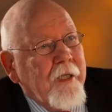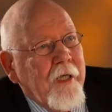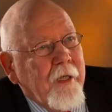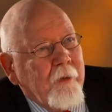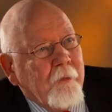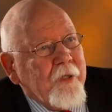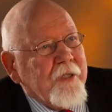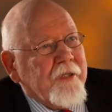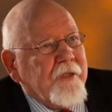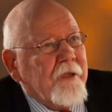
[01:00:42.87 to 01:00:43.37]

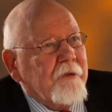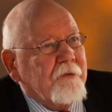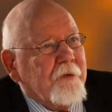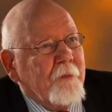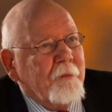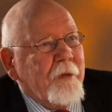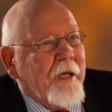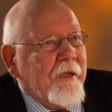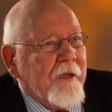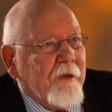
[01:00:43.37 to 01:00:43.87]
We still
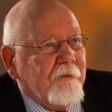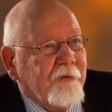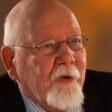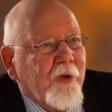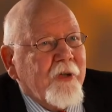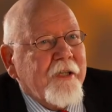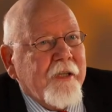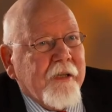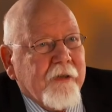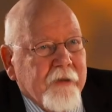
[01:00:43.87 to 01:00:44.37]
remain at 4
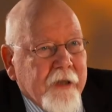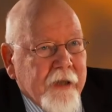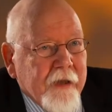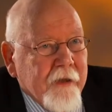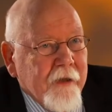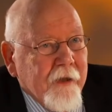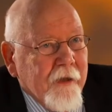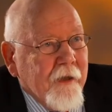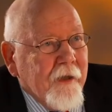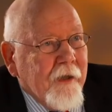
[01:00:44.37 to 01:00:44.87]
degrees
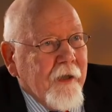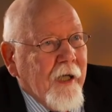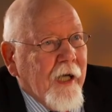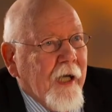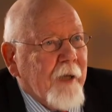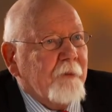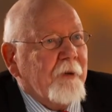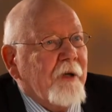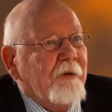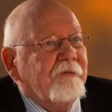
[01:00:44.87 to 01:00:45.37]

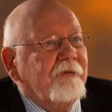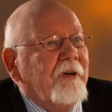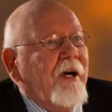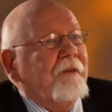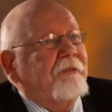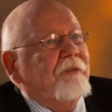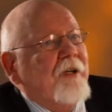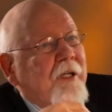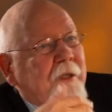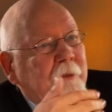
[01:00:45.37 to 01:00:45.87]
and we have
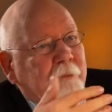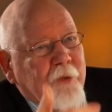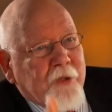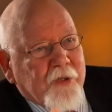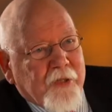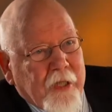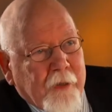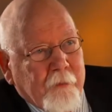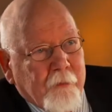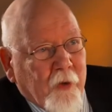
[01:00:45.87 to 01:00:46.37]

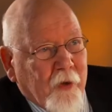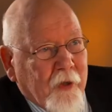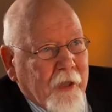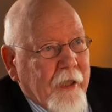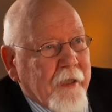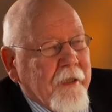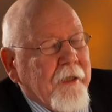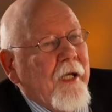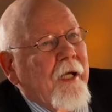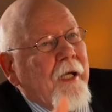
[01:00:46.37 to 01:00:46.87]
500% more
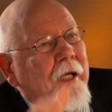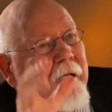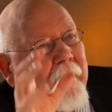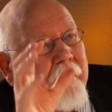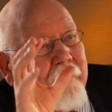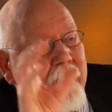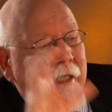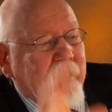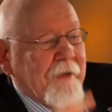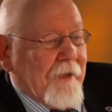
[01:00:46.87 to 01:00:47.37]
light.
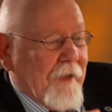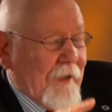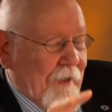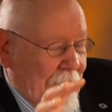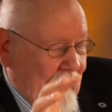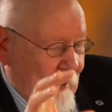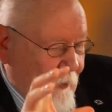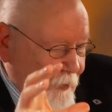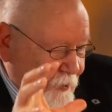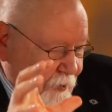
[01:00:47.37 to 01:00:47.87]
That
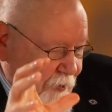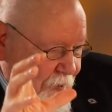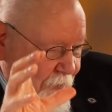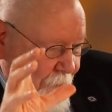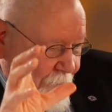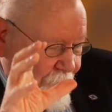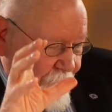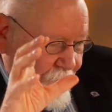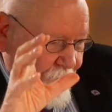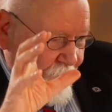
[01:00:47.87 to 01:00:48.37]
allows
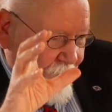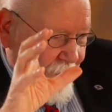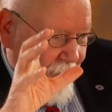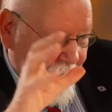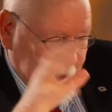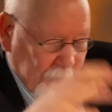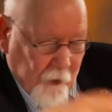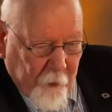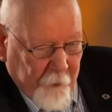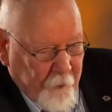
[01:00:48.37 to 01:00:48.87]
and
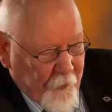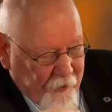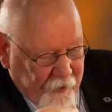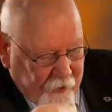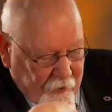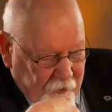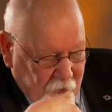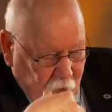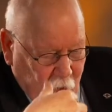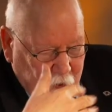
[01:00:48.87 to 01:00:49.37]
opens the
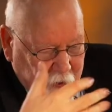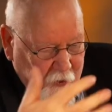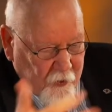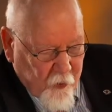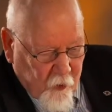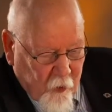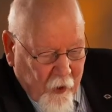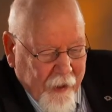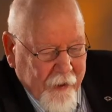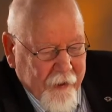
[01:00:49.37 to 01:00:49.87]
doors
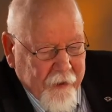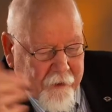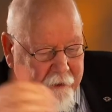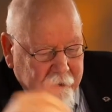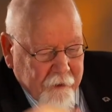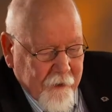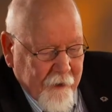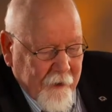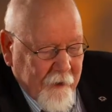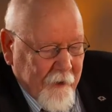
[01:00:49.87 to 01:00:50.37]
wide
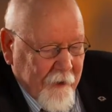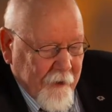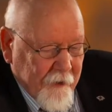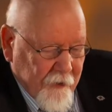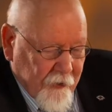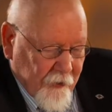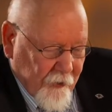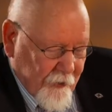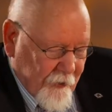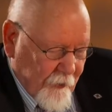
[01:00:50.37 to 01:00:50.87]

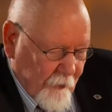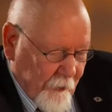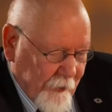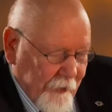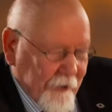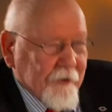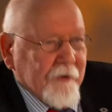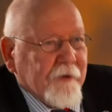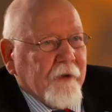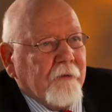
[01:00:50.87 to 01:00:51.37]
to the
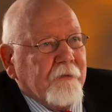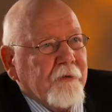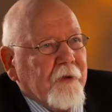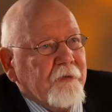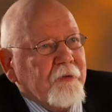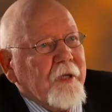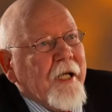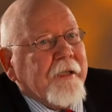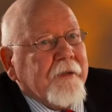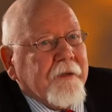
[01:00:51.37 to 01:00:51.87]
world of
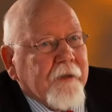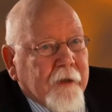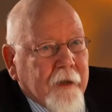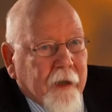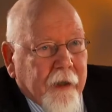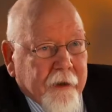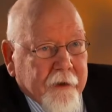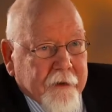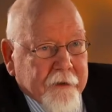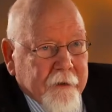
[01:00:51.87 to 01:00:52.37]
reflected
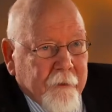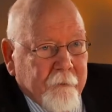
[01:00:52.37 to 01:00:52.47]
light.